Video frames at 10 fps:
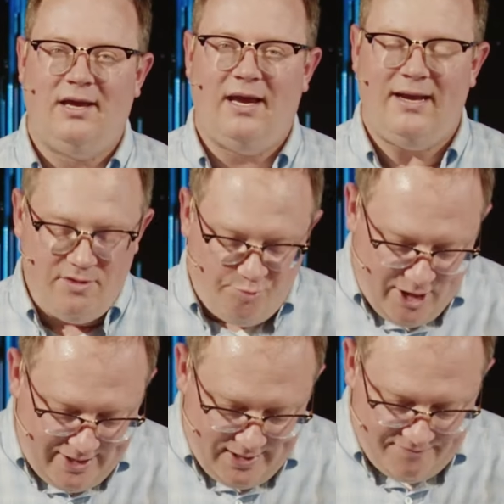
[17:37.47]
And in the
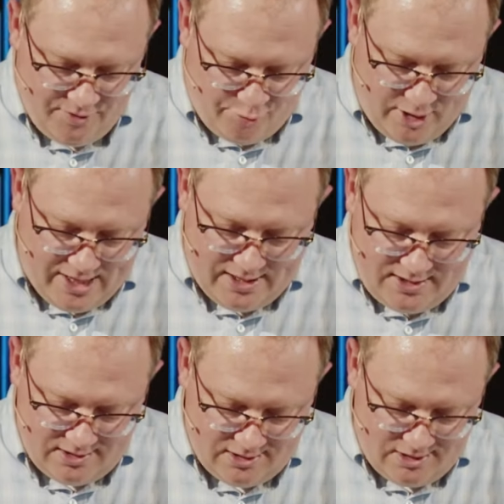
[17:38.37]
breaking of the
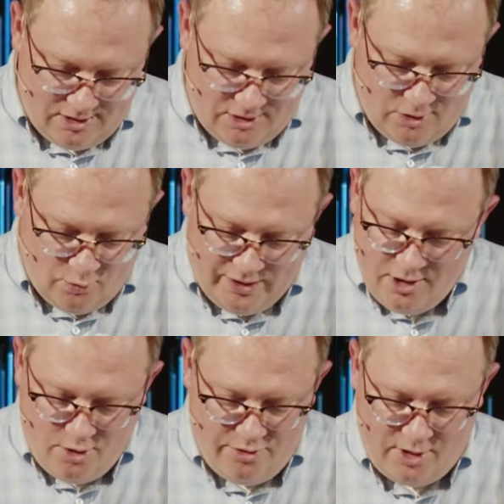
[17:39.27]
bread, we know